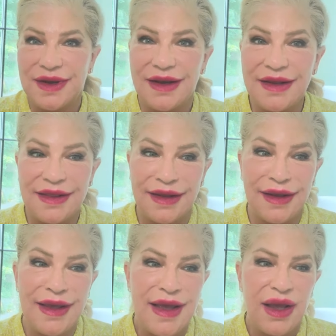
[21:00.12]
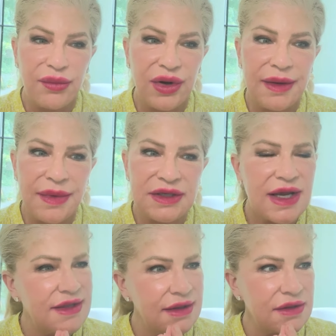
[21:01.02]
anything pretty much.
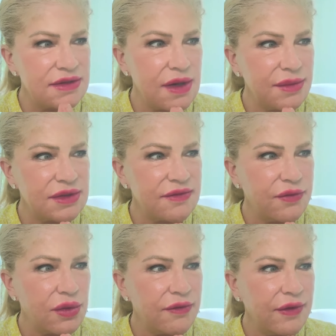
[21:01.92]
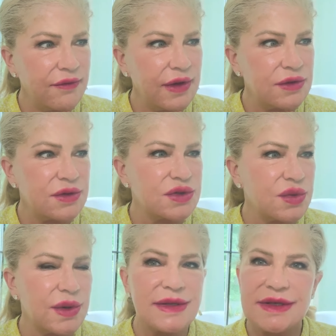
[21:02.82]
I think there's almost four or 500
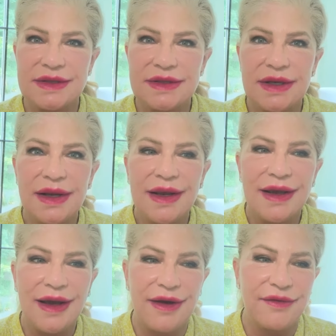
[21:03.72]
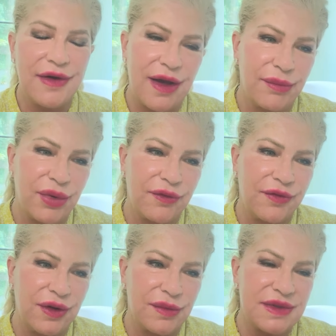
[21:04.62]
choices of um,
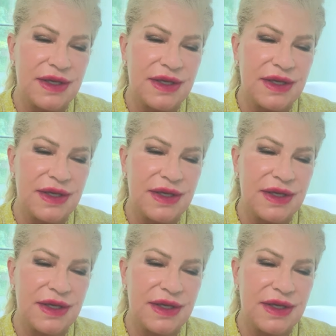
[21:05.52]
perfumes.